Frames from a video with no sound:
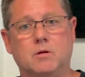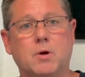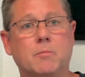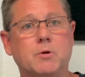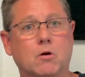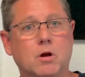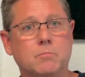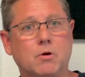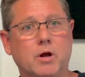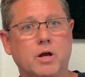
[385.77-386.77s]
popular
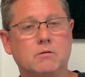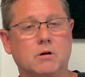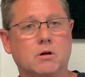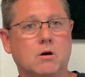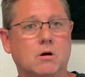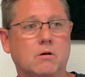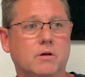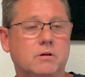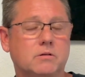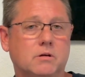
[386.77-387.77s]
upgrade on a car
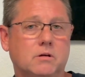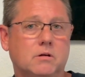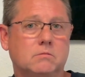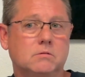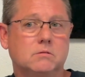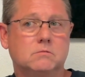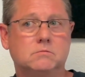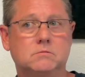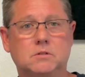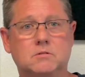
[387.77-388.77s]
that
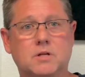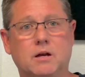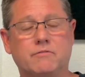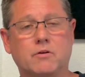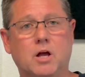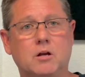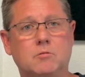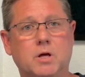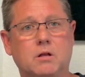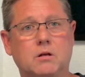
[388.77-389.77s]
well, it's kind of forgotten
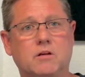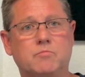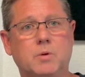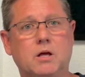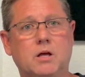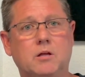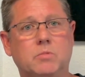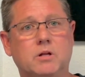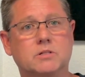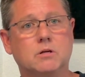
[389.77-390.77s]
about and left behind,
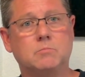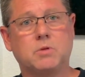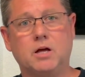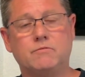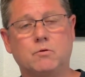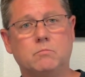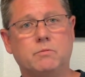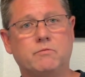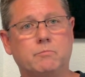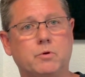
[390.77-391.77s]
but it's a good platform
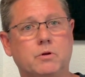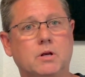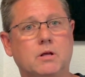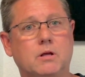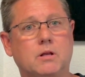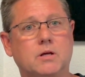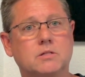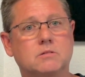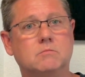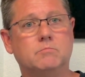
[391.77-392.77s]
for putting an
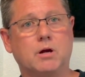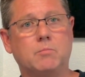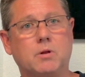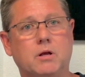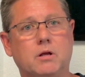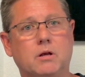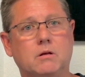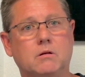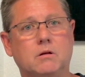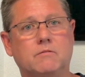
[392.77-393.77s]
LS power plant in
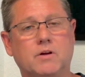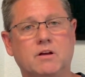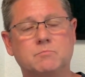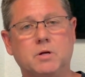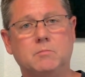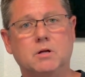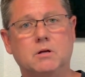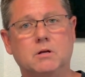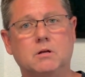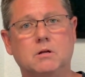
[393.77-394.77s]
it and a 5-speed behind it.